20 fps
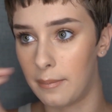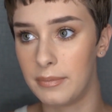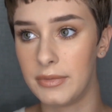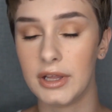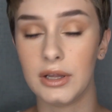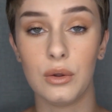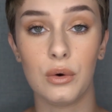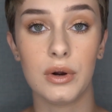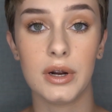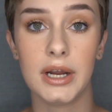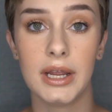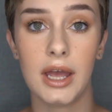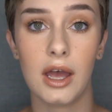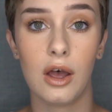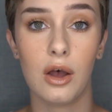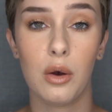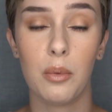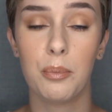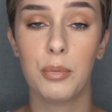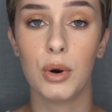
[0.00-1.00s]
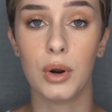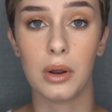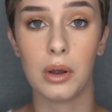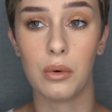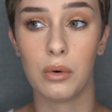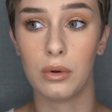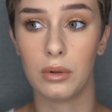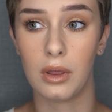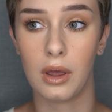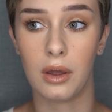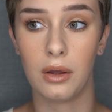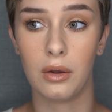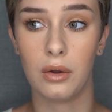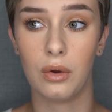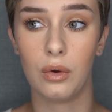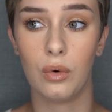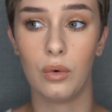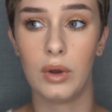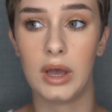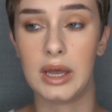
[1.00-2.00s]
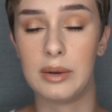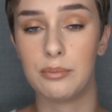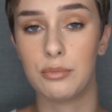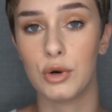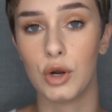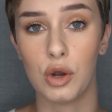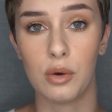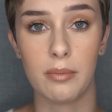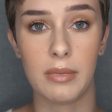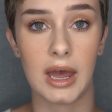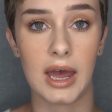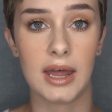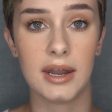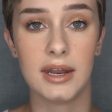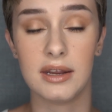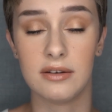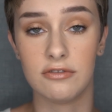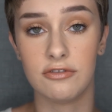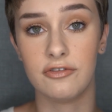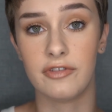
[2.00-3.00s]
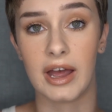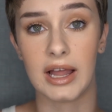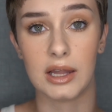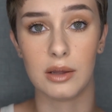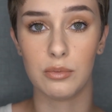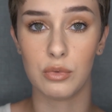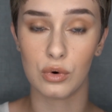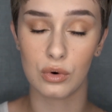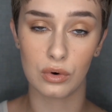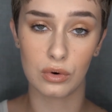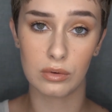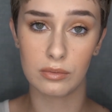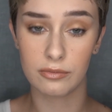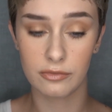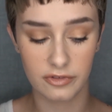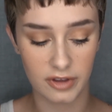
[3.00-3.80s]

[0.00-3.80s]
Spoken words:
The L'Oreal Pro Glow and Pro Matte Infallible